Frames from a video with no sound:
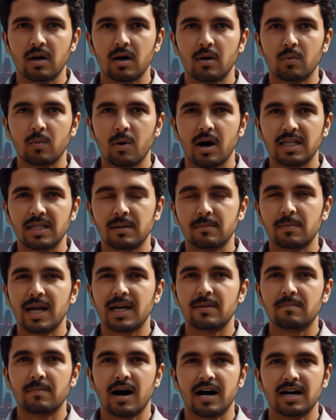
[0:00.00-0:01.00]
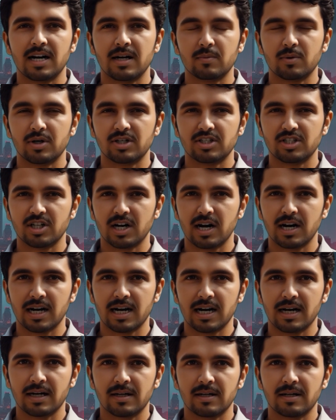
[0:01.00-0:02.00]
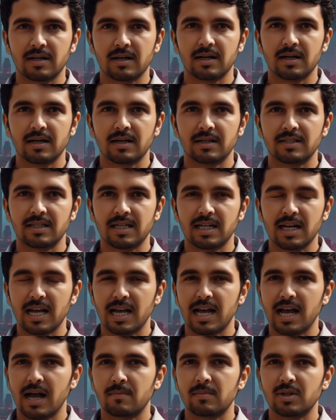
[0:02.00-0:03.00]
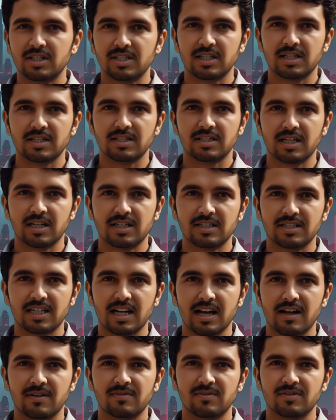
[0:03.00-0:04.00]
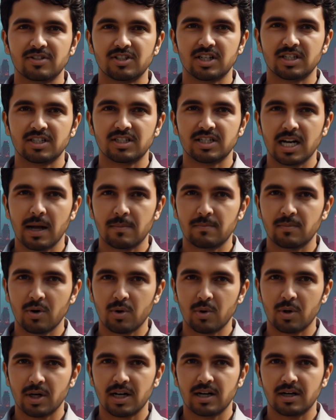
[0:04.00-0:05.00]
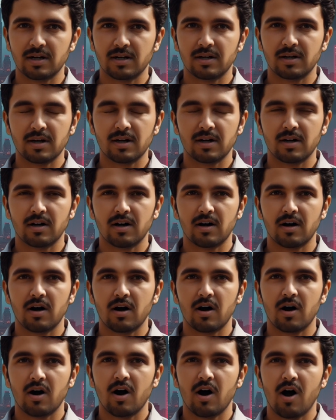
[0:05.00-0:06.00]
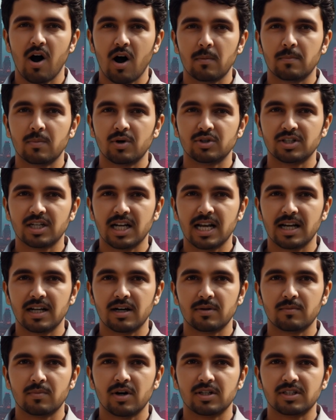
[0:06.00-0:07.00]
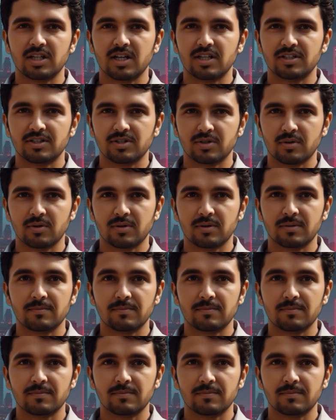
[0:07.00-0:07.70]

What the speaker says: While the main market was struggling, the AI business itself just kept going, almost like it was in its own.